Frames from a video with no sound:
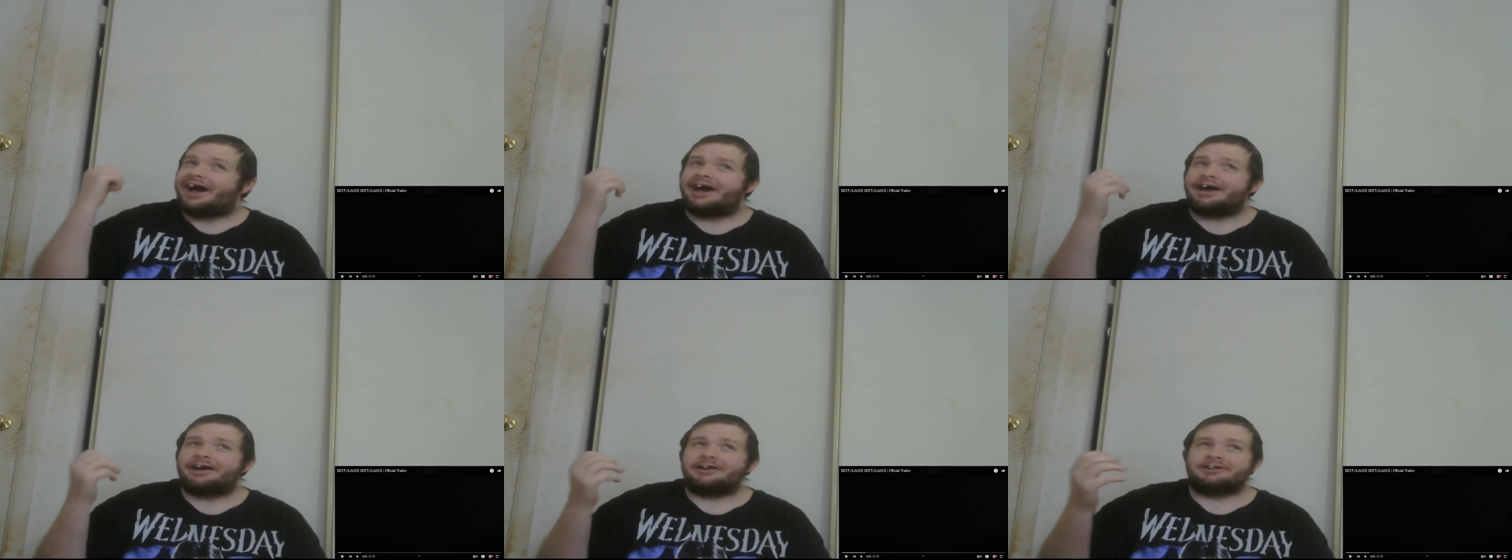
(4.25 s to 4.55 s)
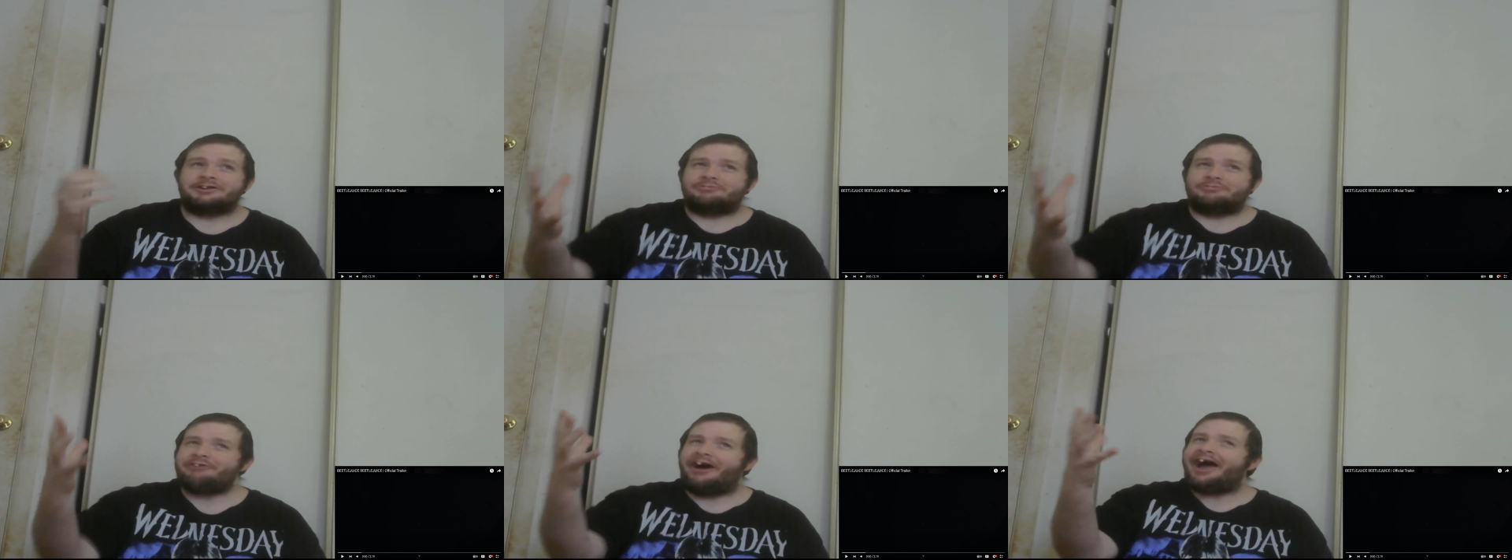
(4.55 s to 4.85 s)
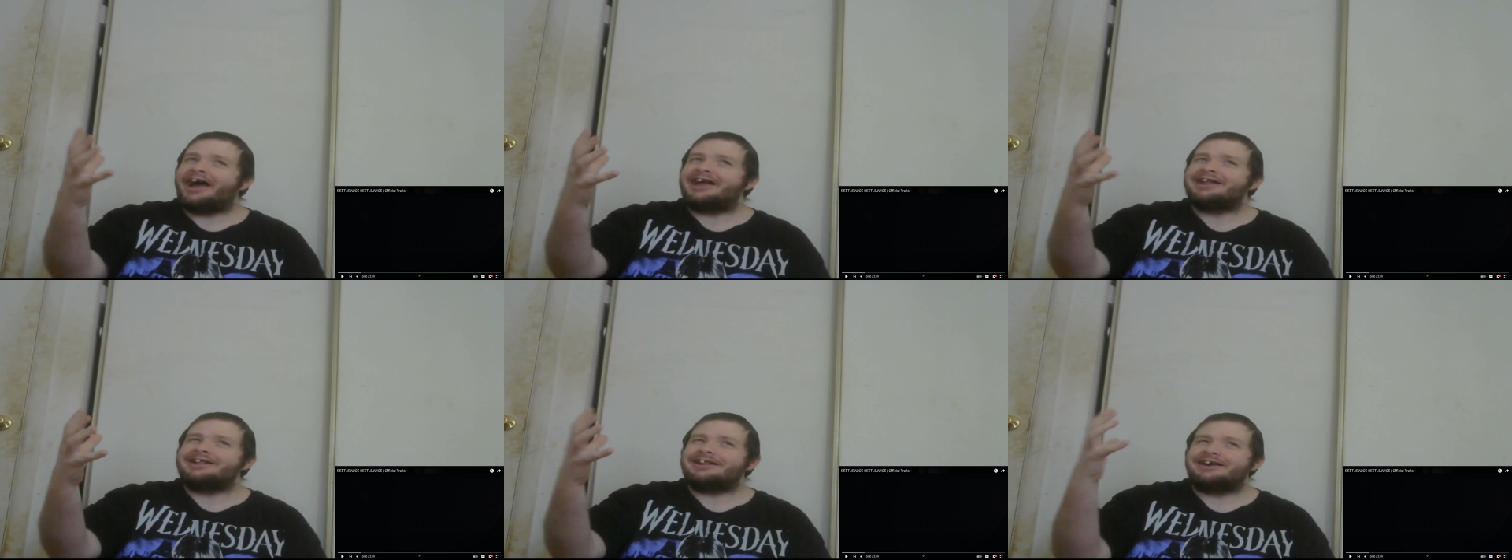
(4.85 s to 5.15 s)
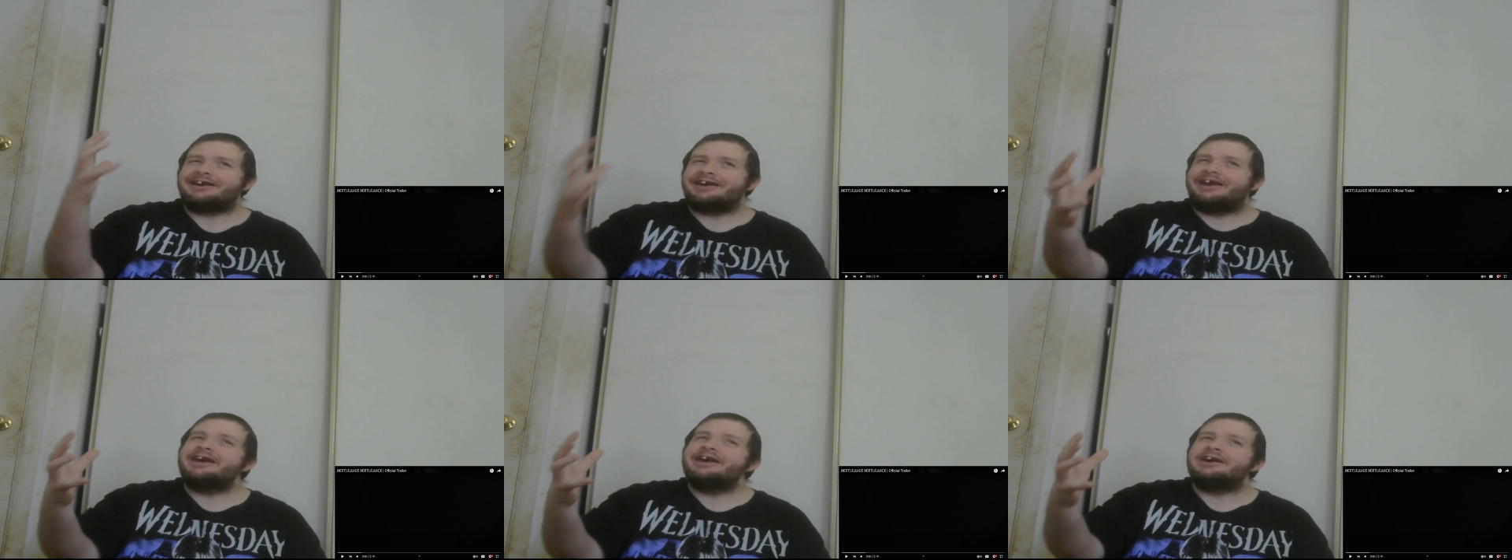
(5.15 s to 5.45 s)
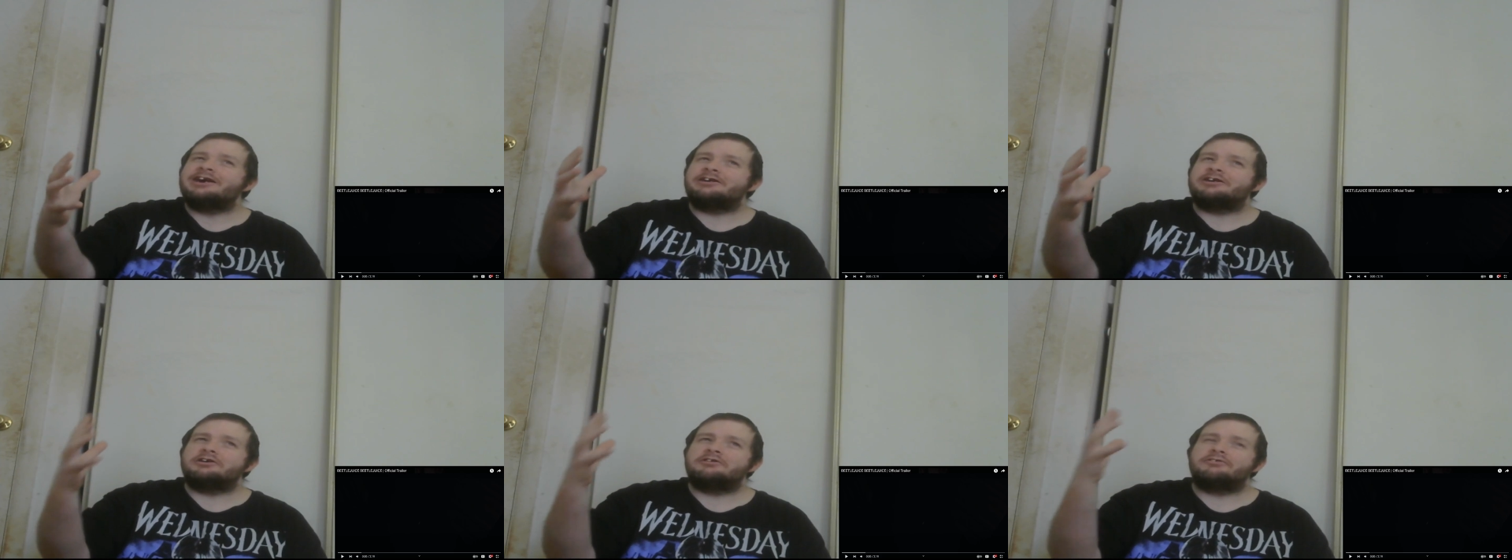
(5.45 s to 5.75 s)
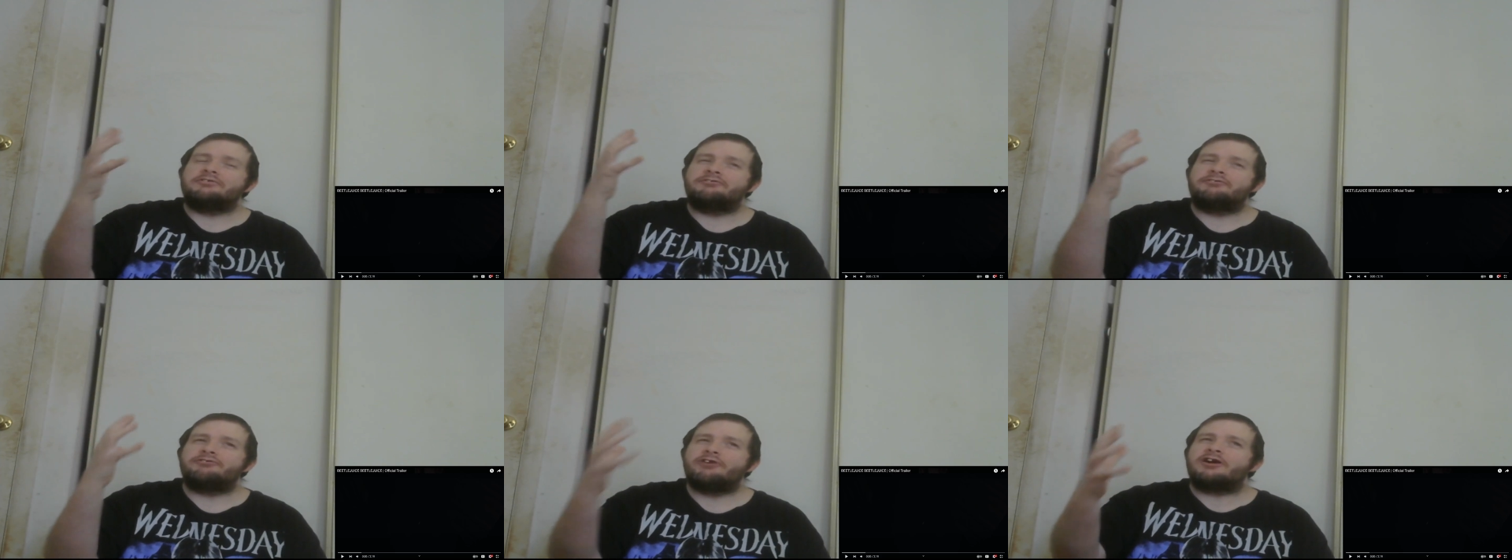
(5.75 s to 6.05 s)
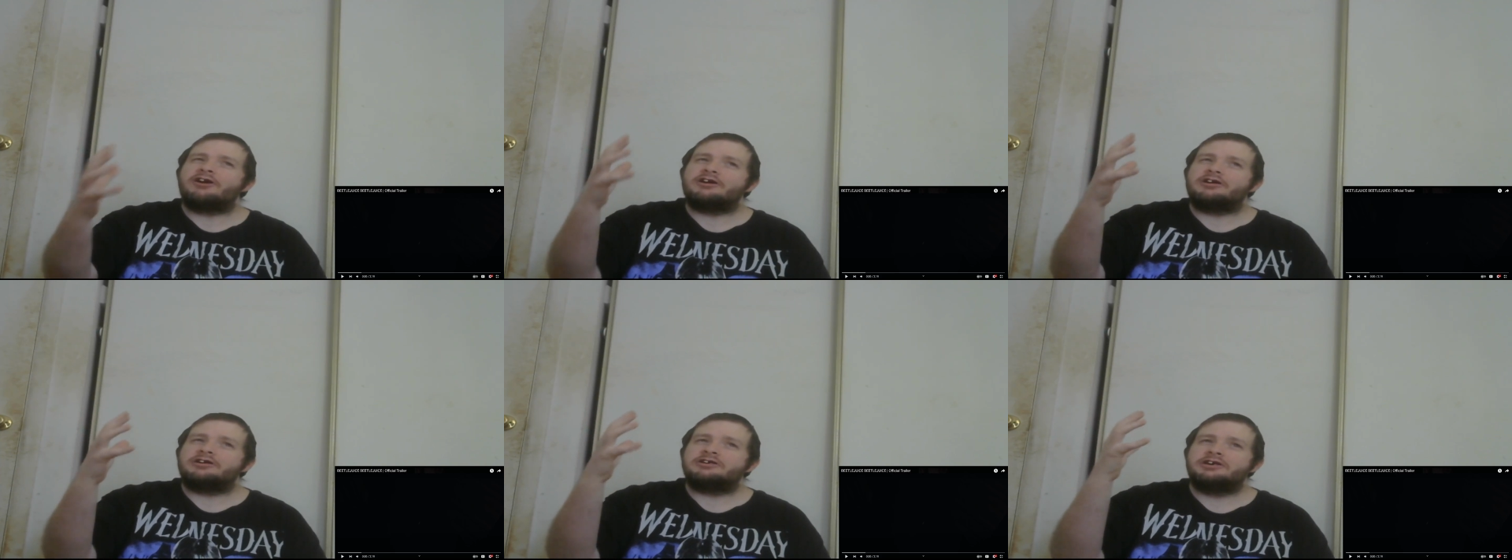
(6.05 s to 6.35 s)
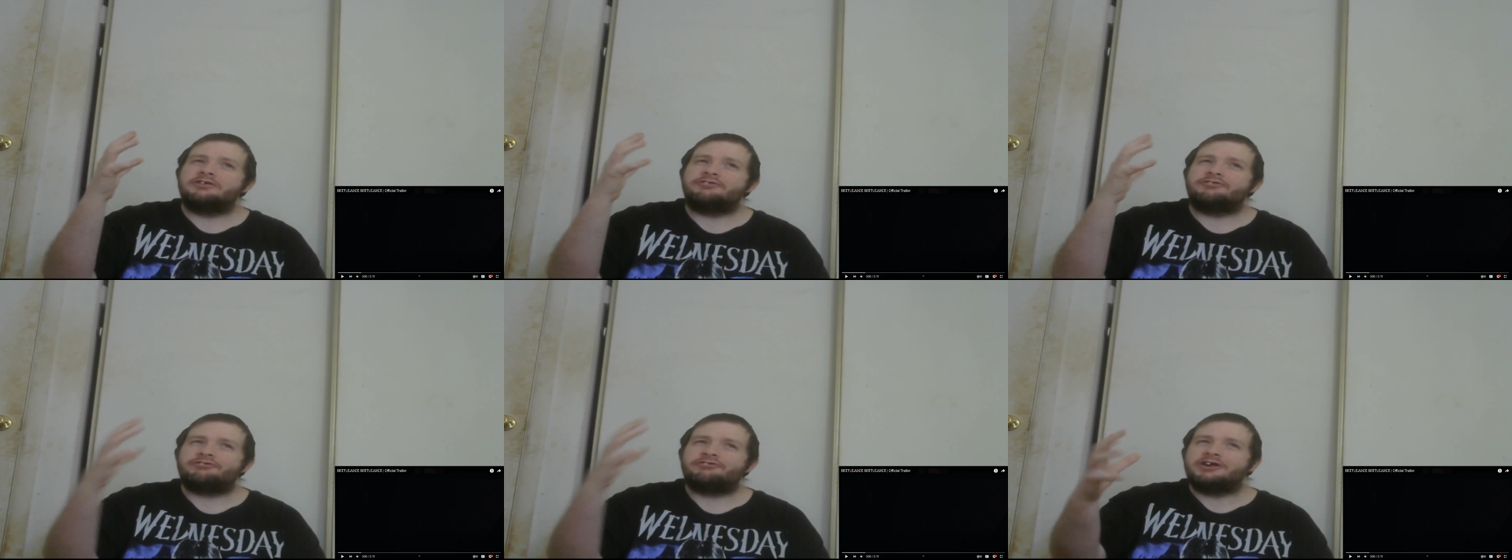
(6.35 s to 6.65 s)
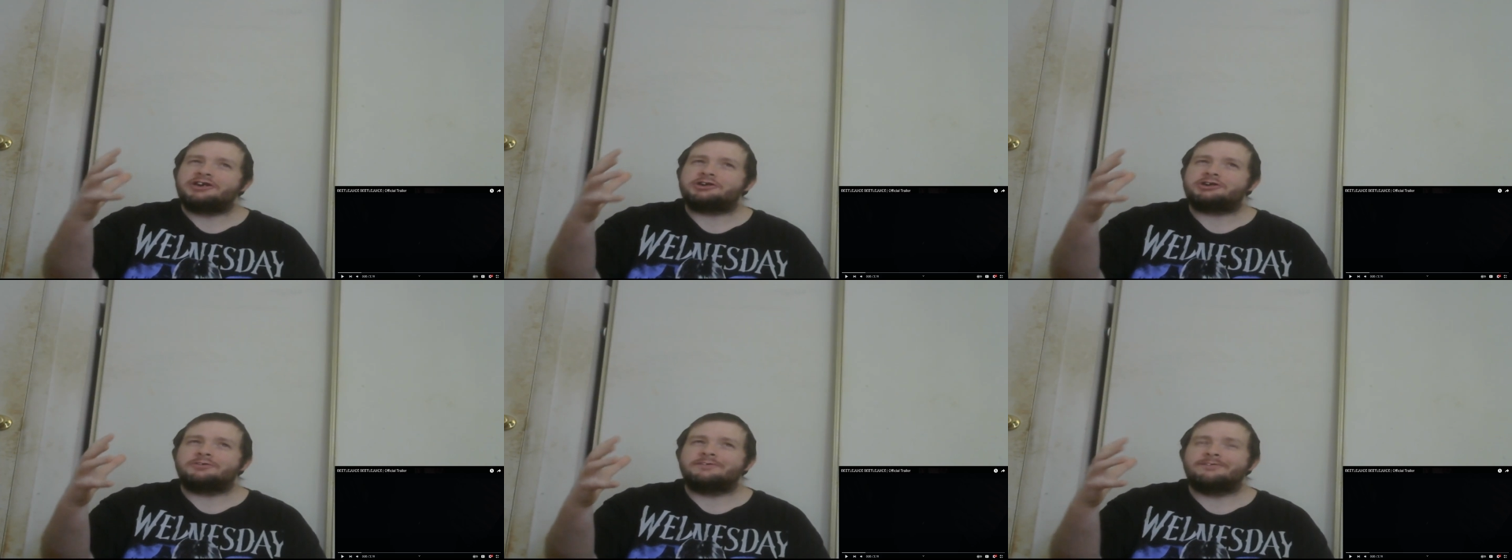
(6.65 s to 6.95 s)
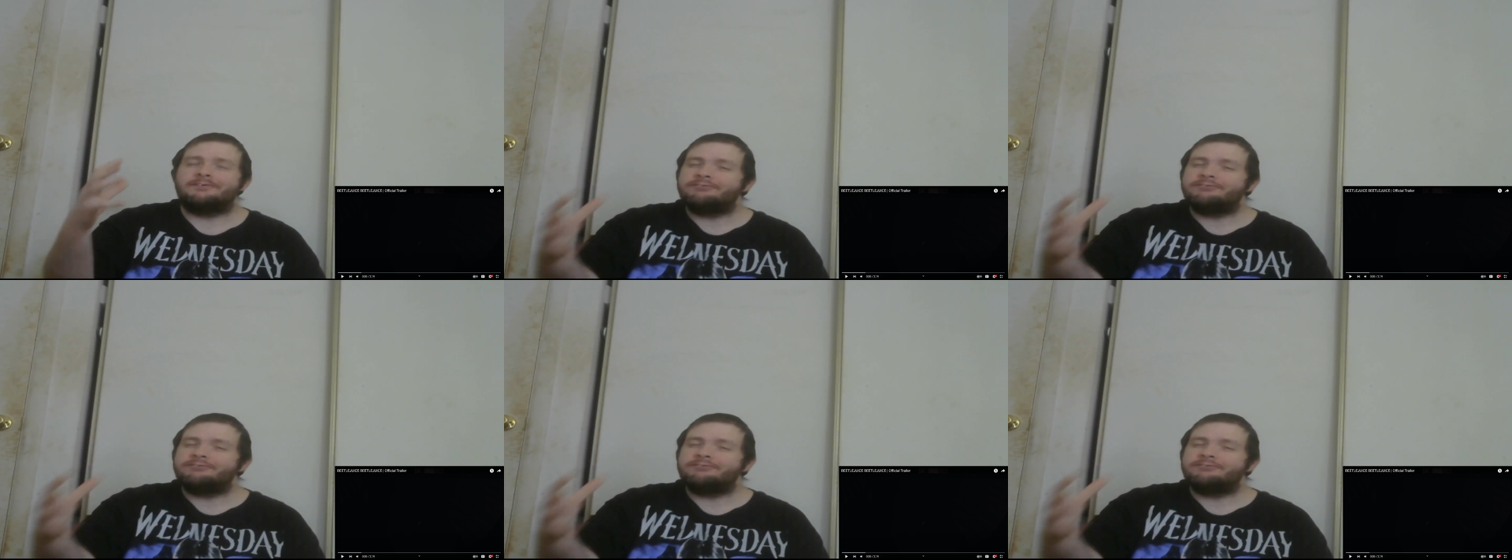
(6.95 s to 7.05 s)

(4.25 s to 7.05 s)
it's finally here, the first official